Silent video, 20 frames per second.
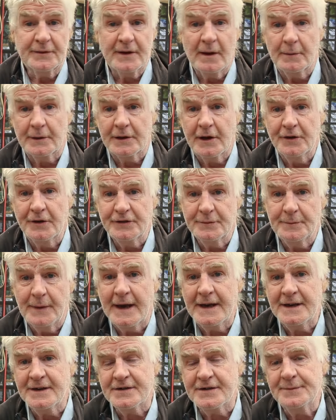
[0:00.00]
couple of coats of
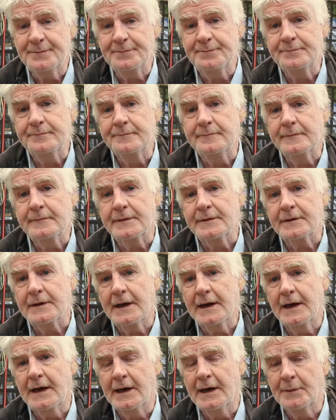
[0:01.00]
paint,
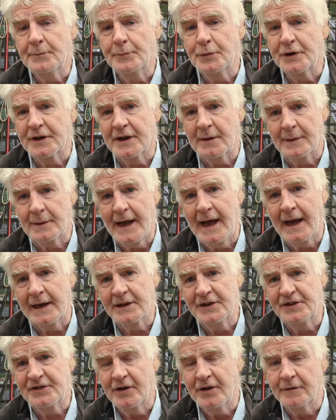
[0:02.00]
put a couple of
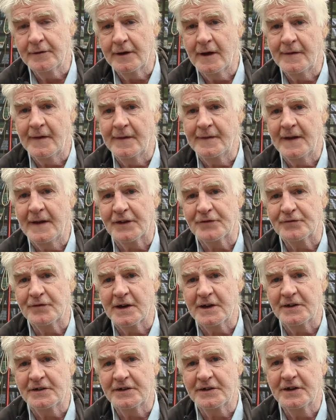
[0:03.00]
halyards on, and then that's
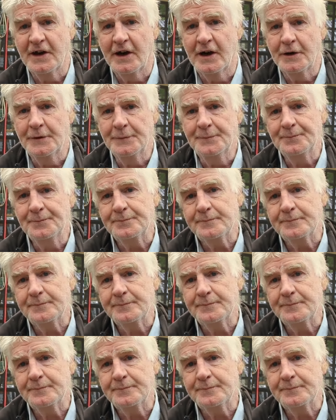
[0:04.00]
ready to go.